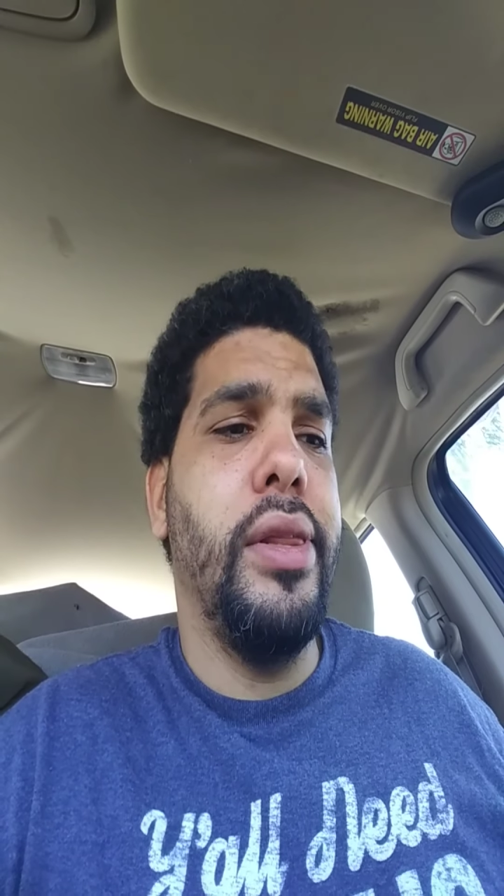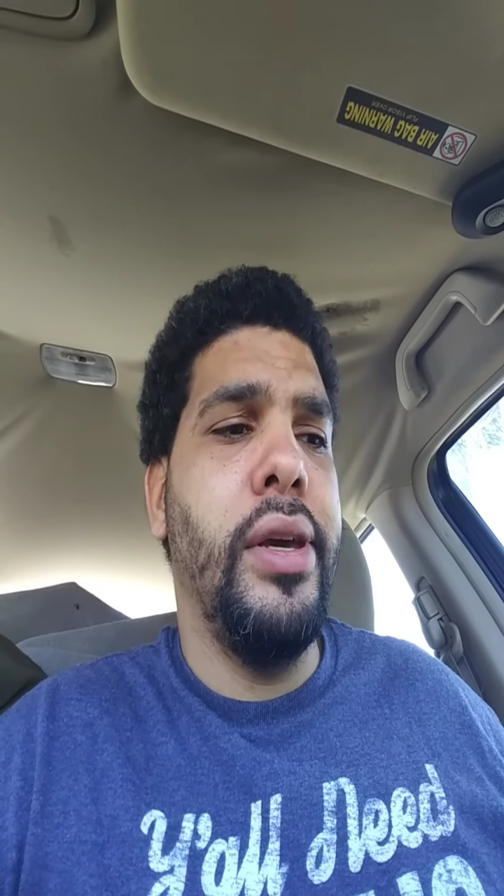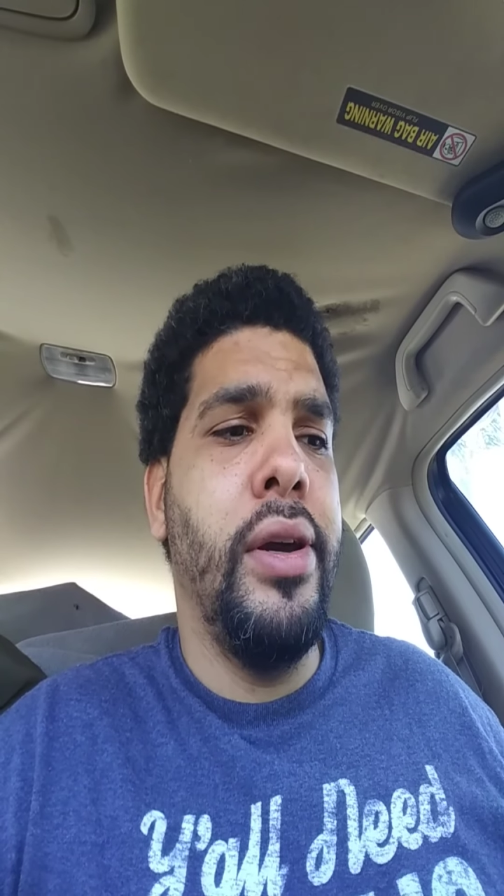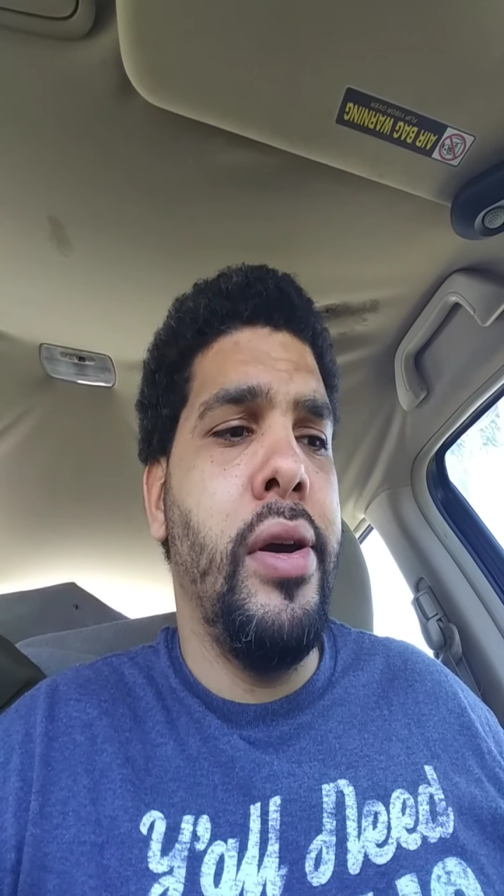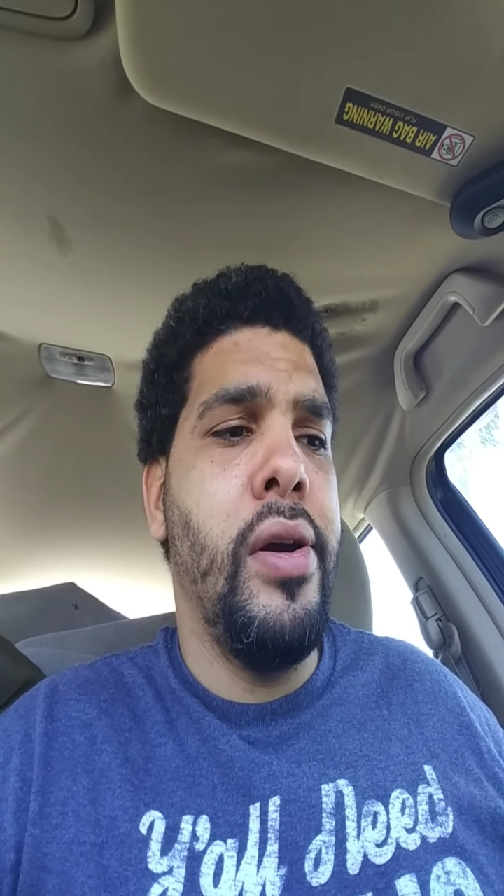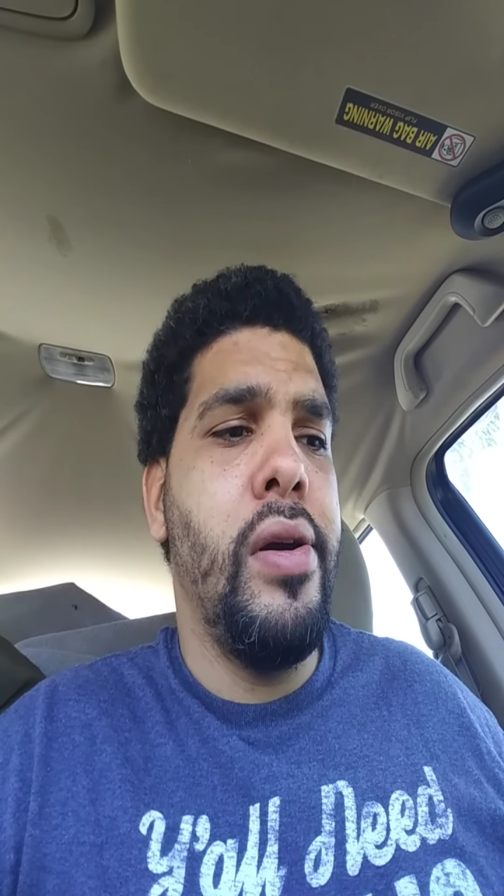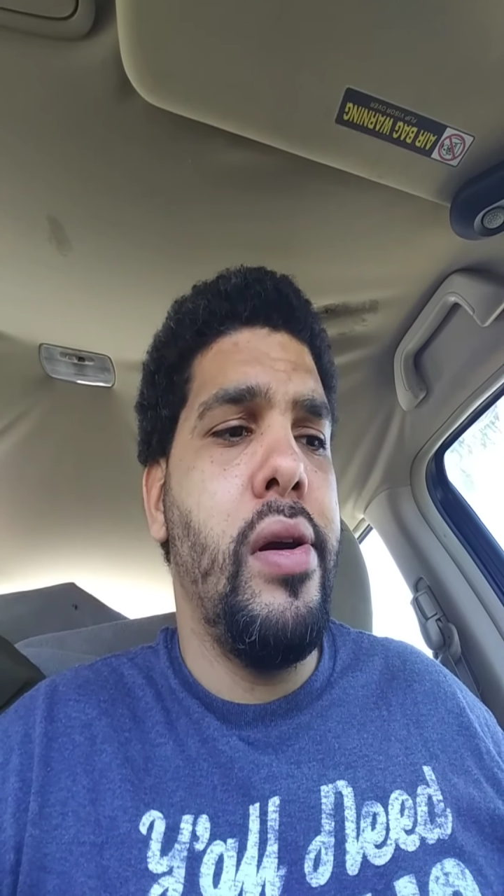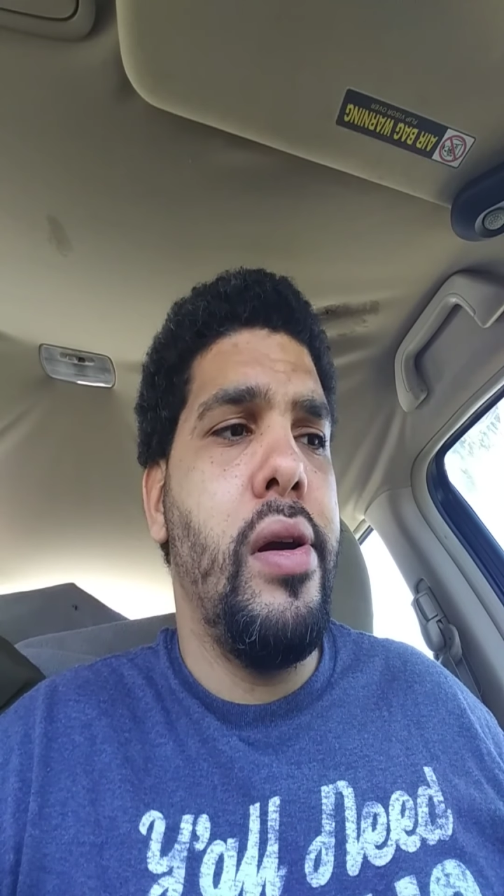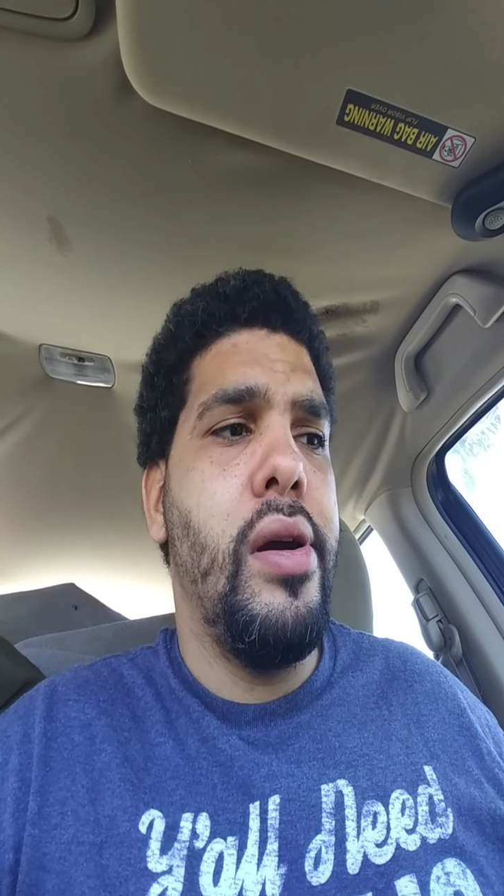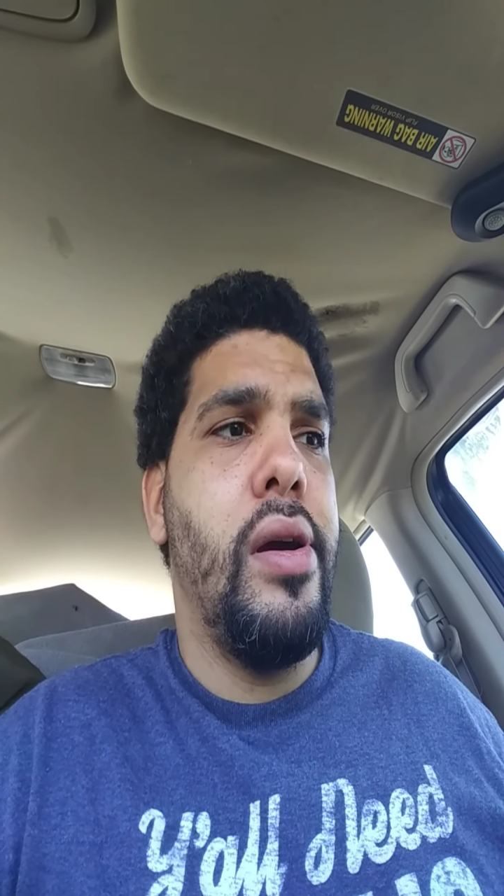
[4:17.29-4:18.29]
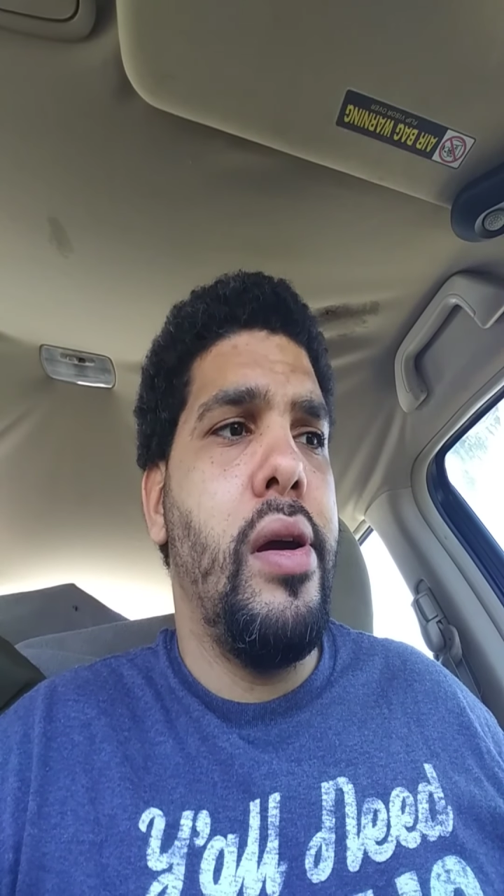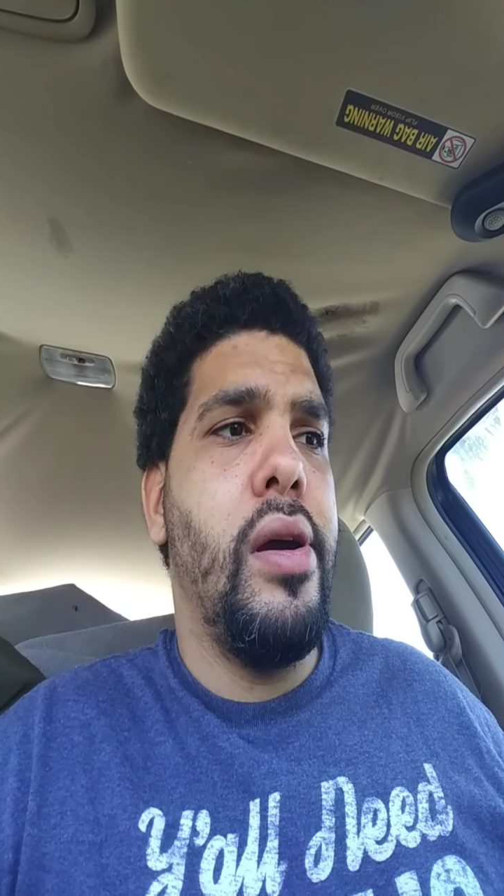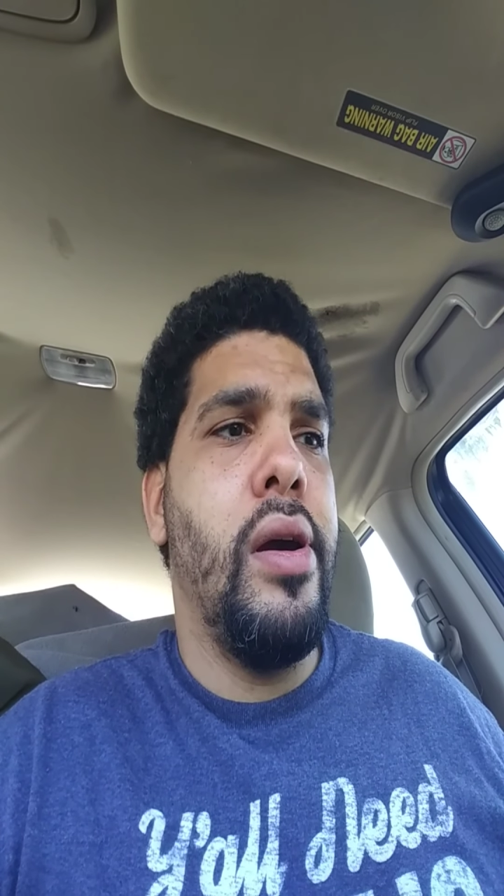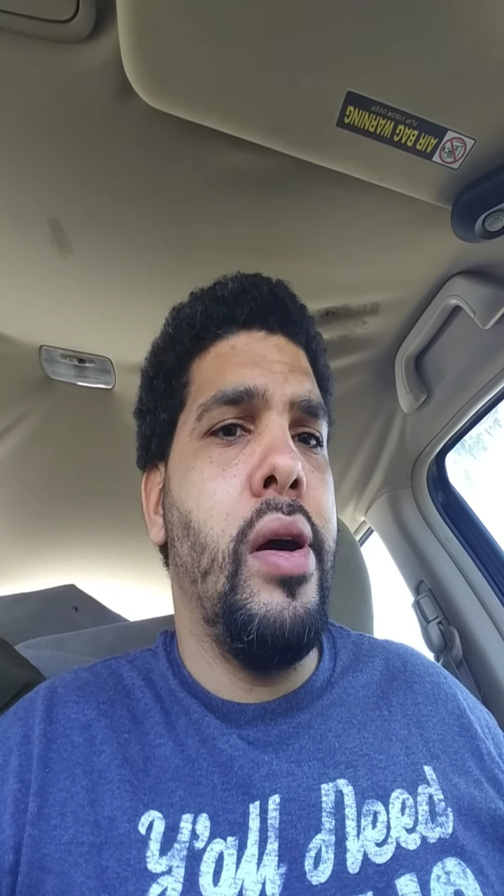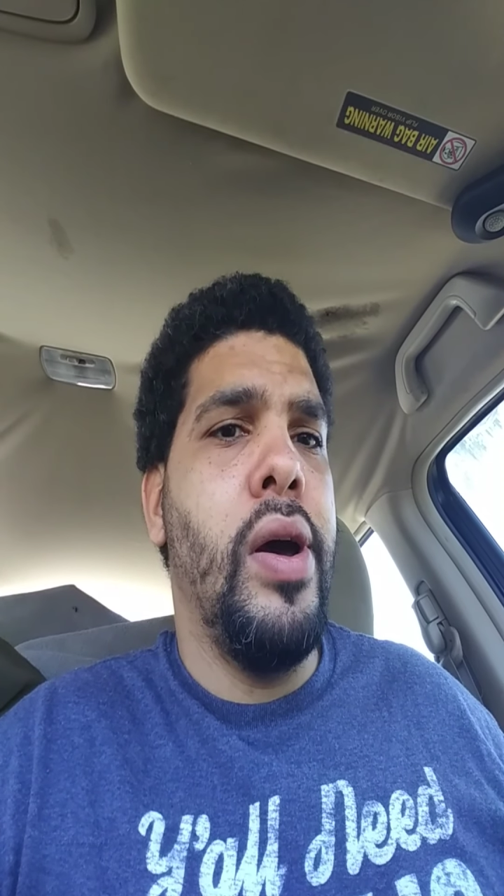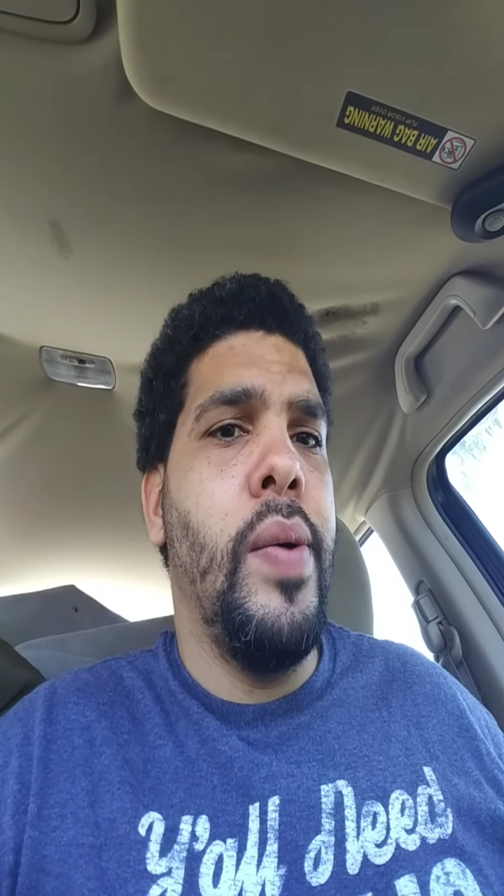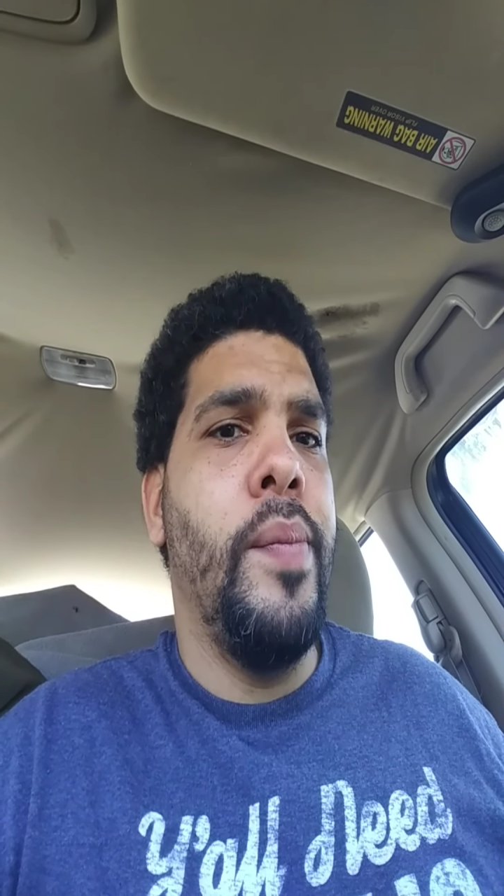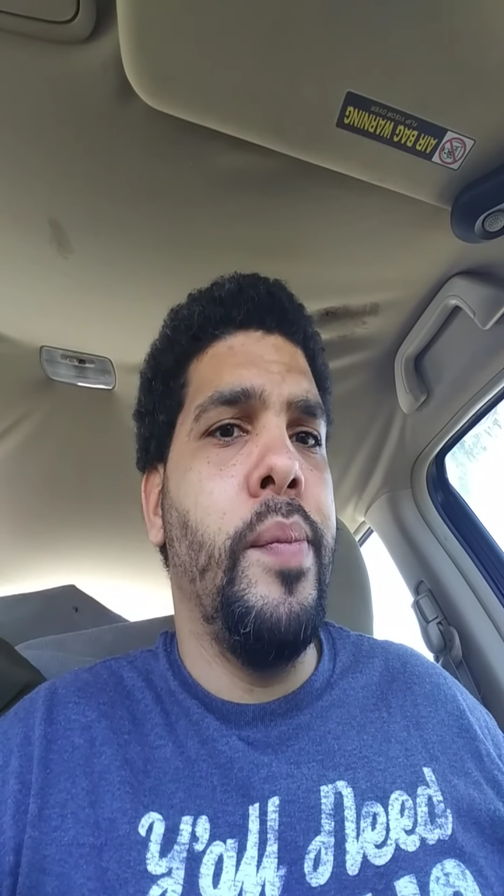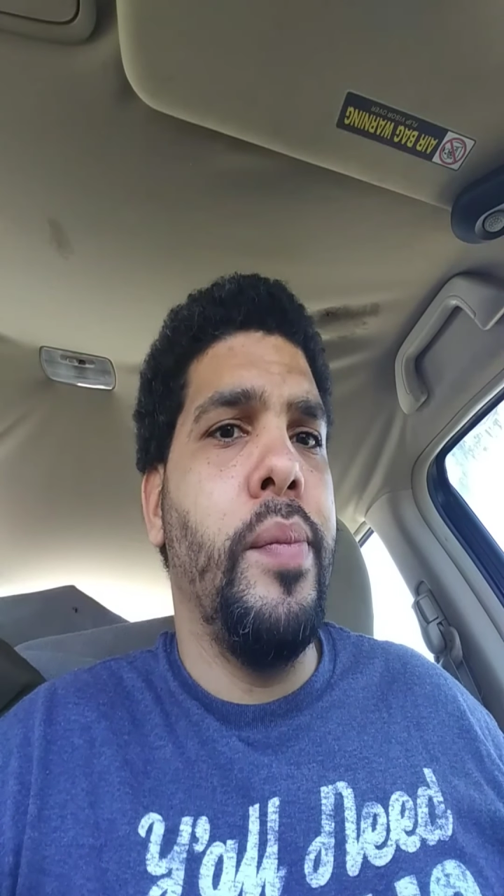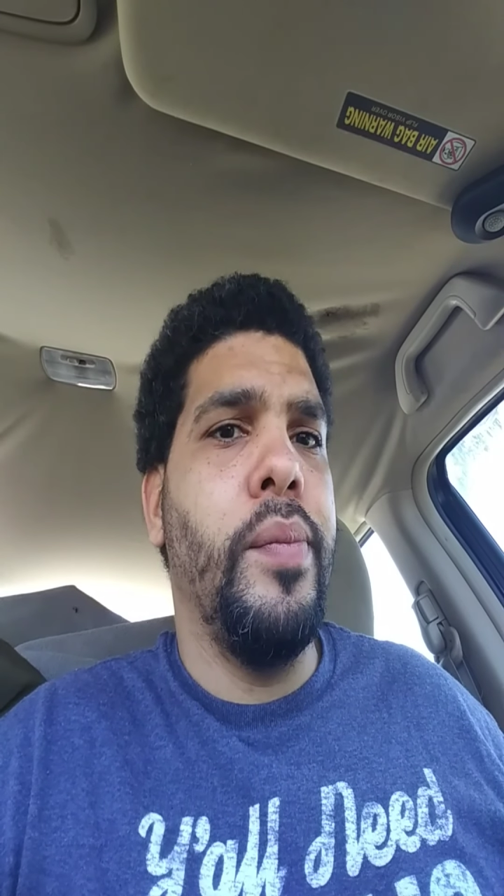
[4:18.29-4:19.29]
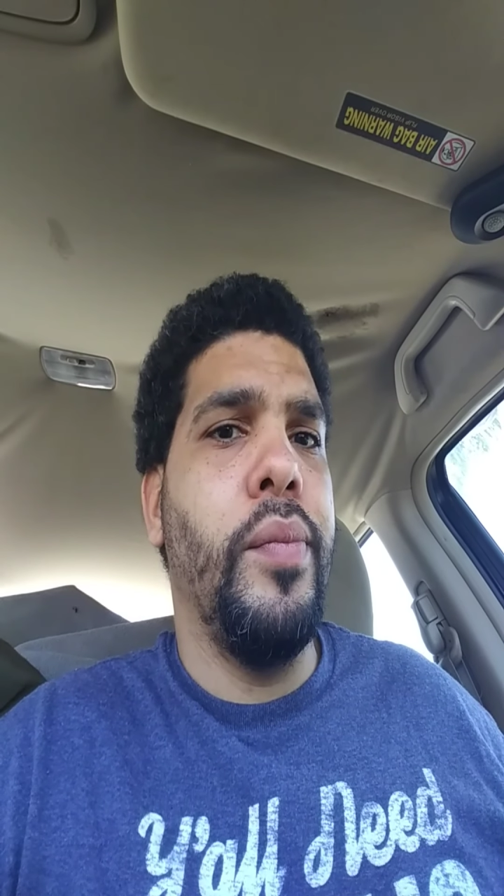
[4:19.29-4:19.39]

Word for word: there, um,